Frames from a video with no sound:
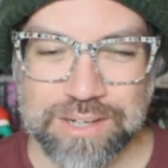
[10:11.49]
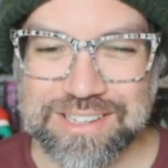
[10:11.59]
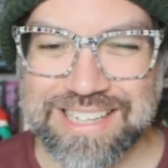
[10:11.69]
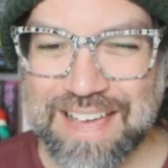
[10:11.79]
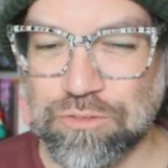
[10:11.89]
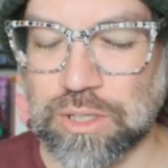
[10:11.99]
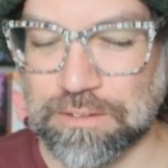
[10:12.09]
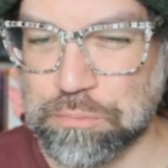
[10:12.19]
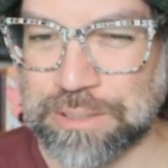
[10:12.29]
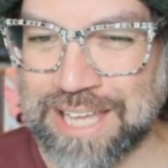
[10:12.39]

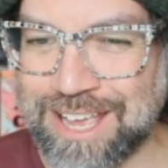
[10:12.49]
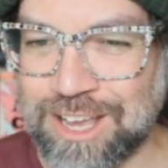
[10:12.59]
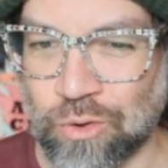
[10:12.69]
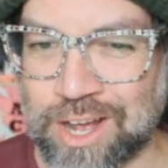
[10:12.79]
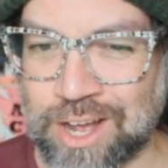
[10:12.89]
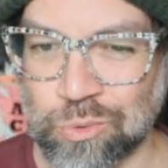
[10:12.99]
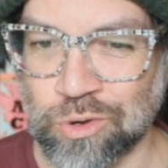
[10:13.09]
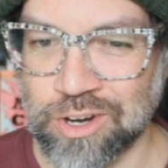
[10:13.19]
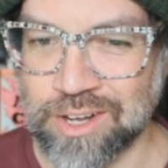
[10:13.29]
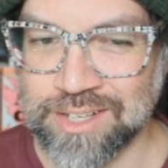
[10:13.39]
level of playing ground
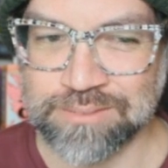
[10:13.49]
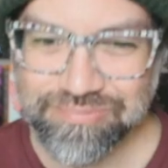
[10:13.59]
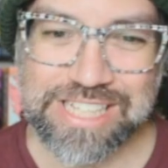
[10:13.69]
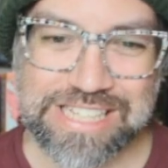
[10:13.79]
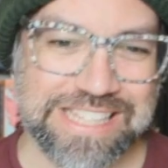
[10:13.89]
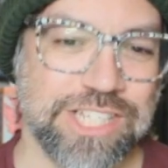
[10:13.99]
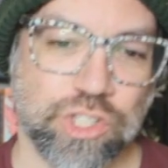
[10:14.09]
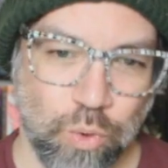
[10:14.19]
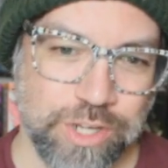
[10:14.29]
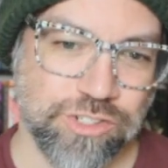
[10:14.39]
we're on.
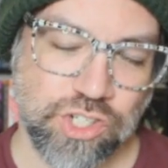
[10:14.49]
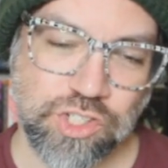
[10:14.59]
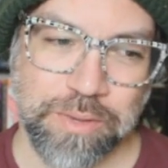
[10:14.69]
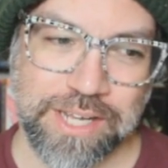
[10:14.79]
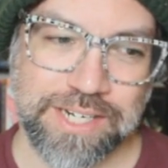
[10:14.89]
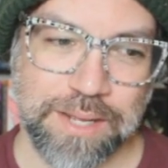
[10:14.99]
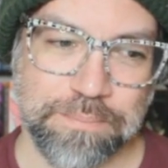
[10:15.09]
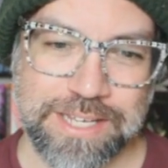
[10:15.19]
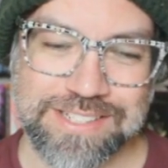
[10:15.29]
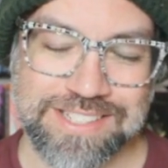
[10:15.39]
These questions might
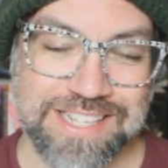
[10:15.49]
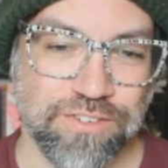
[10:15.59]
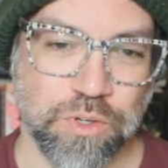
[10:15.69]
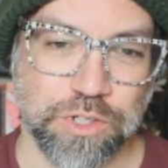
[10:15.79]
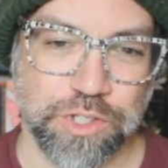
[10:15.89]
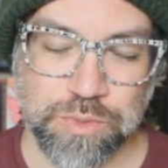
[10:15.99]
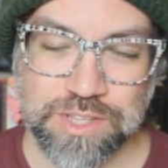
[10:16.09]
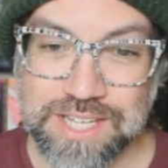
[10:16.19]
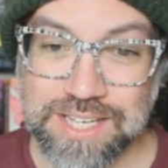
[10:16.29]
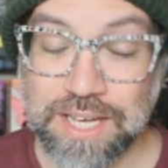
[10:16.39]
not be as difficult as we
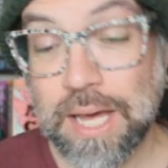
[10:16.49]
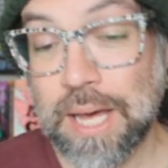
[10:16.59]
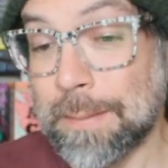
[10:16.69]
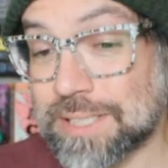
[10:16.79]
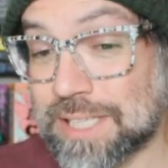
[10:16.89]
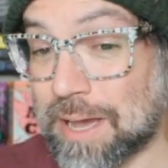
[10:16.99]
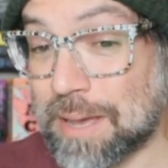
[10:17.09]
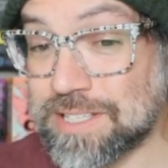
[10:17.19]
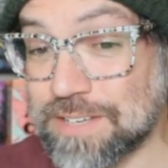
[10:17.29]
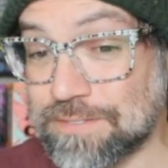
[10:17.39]
think, but they
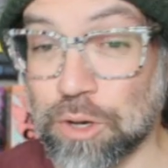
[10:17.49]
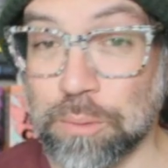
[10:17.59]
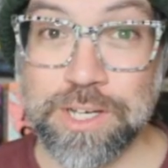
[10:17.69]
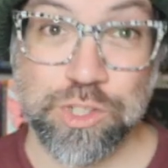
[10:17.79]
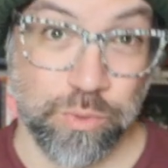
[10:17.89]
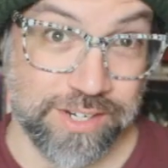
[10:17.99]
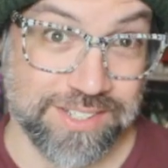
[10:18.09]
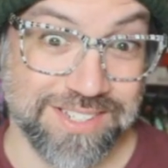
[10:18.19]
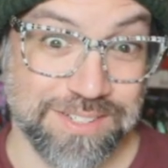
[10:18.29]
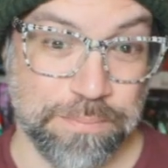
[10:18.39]
might be difficult because we're
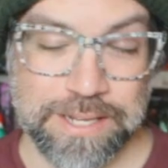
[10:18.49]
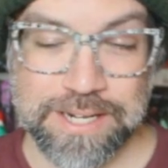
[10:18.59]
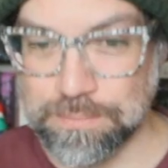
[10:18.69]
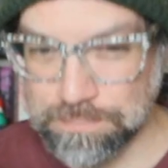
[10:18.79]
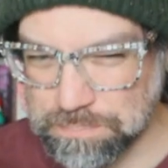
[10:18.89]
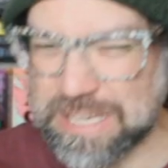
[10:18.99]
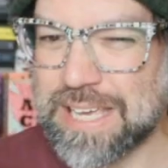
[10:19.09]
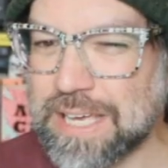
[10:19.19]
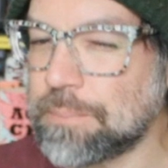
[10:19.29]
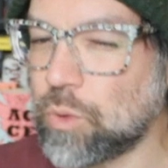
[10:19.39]
anticipating them
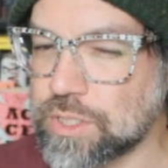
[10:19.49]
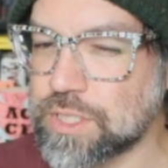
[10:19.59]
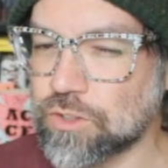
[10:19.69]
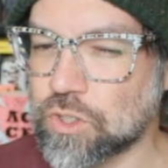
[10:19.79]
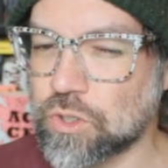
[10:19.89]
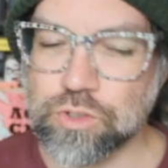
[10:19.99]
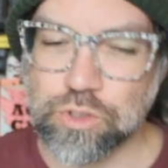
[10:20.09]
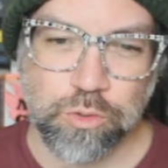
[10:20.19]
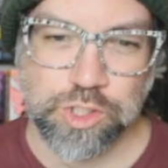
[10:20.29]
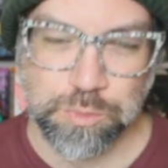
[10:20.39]
being more difficult
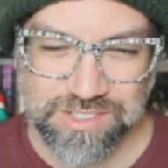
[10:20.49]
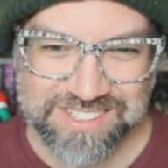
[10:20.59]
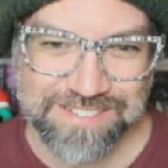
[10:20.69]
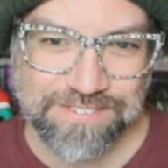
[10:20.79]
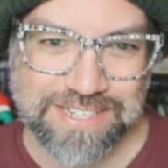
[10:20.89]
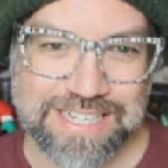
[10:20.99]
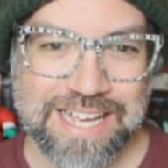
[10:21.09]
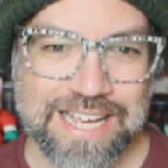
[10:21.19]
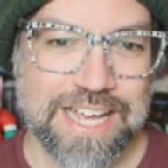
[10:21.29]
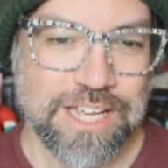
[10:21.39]
or more specific.
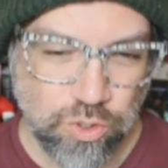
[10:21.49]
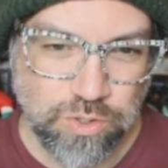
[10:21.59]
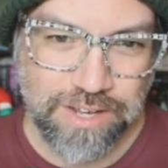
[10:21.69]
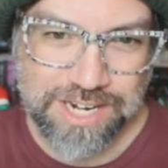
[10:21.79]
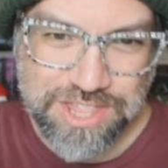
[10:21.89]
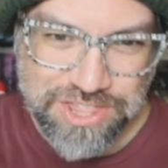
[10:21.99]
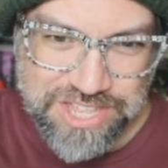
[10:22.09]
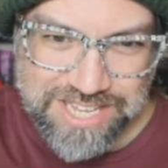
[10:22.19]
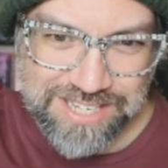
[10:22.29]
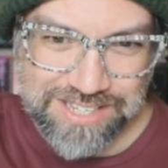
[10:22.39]
So you got to
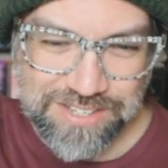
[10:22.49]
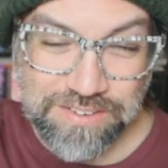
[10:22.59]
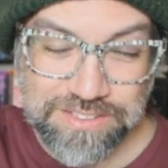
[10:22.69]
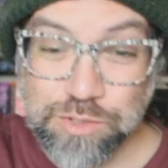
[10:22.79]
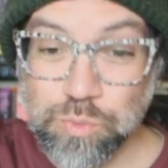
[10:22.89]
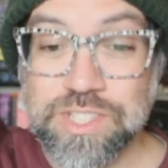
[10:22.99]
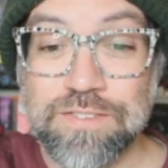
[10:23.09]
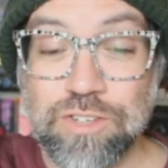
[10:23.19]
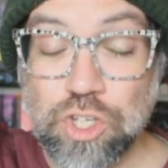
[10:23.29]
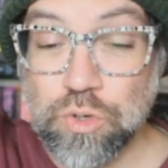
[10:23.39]
think, this one's
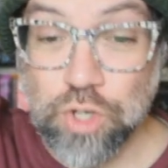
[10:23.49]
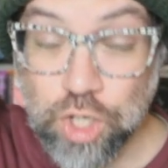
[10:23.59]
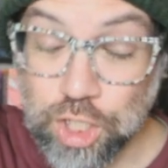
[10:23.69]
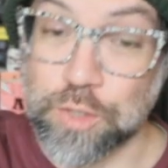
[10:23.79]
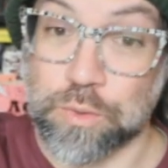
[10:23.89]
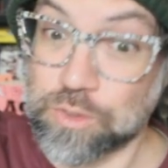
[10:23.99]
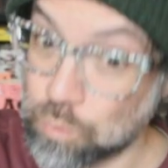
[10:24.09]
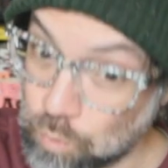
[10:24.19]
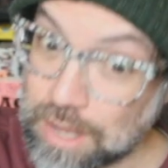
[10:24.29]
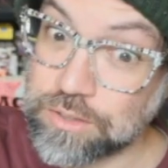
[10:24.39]
giving you your clue.
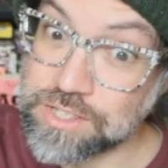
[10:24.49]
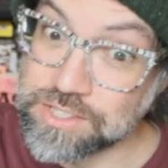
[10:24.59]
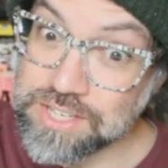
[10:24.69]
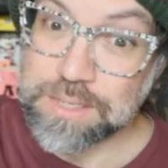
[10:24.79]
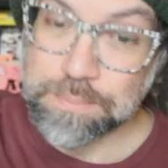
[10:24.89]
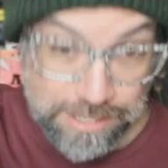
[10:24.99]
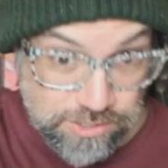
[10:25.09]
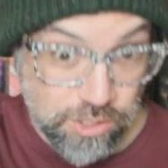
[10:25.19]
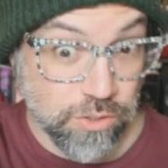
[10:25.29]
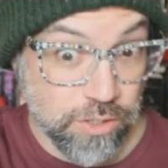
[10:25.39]
Well-designed
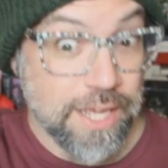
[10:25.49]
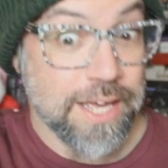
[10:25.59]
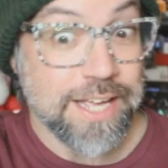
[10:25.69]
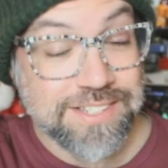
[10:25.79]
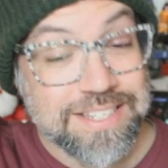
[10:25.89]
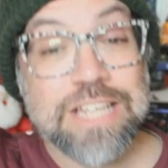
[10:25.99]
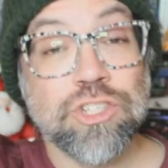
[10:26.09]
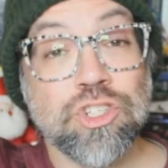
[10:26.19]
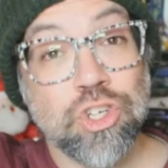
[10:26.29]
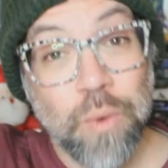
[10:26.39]
puzzle. It's
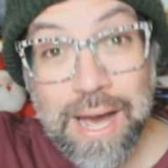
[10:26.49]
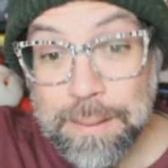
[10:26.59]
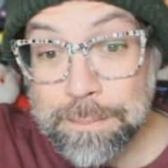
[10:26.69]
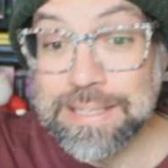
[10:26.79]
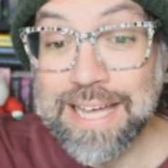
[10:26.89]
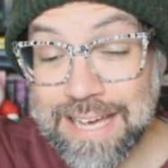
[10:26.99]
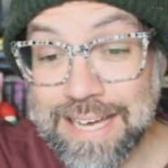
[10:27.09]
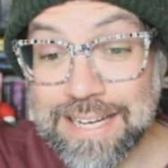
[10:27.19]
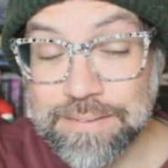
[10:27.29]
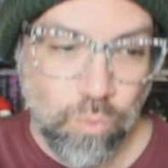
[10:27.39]
teaching you how to
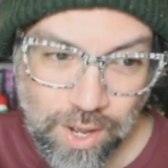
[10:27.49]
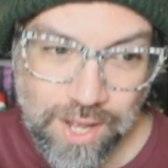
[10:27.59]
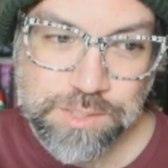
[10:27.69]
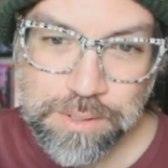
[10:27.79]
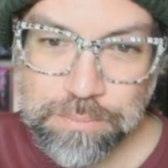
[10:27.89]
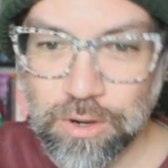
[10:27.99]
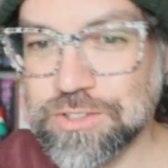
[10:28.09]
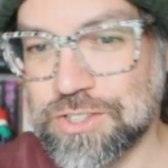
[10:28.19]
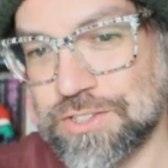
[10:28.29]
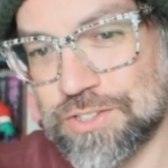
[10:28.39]
play it. Wise men
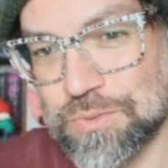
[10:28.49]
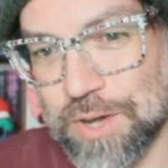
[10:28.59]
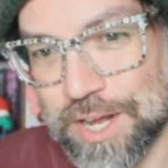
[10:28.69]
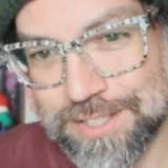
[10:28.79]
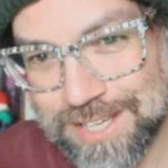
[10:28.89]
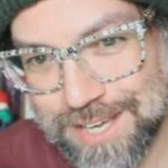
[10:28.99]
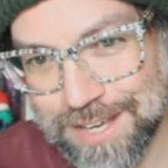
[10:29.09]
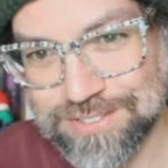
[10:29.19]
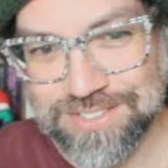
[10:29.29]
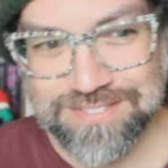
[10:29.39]
brought Jesus what?
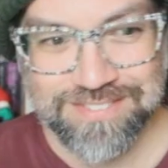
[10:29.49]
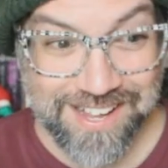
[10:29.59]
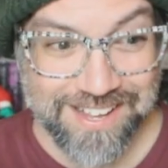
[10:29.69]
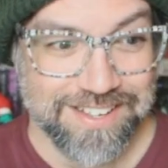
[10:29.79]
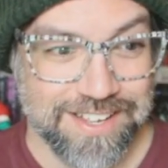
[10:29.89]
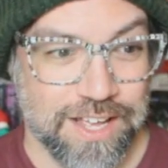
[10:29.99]
Gifts. Huh?